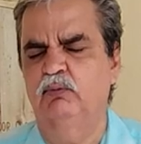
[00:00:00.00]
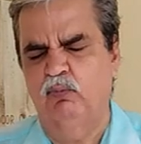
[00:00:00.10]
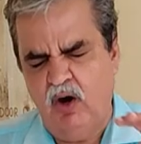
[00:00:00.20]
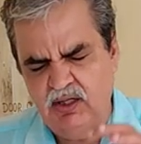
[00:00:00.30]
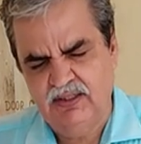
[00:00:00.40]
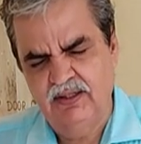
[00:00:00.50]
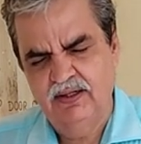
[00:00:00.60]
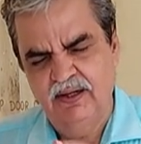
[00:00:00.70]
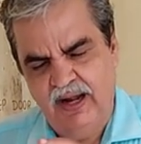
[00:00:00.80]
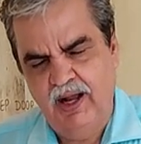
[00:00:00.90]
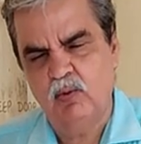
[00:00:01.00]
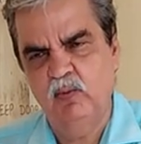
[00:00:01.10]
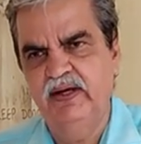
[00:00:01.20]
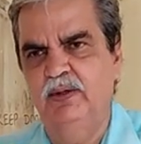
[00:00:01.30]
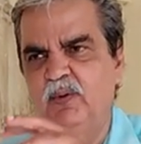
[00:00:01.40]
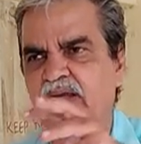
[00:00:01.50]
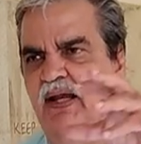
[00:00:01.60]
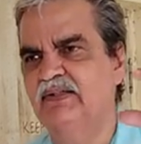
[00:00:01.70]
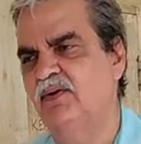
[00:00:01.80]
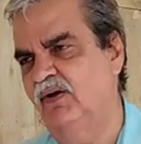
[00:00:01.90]
what are we doing
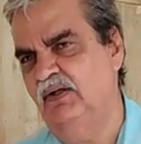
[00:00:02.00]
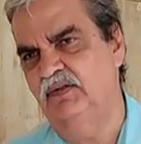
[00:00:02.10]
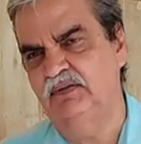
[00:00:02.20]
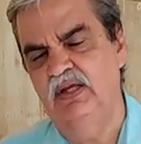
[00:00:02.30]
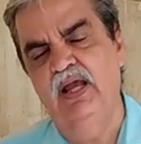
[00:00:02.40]
as doctors?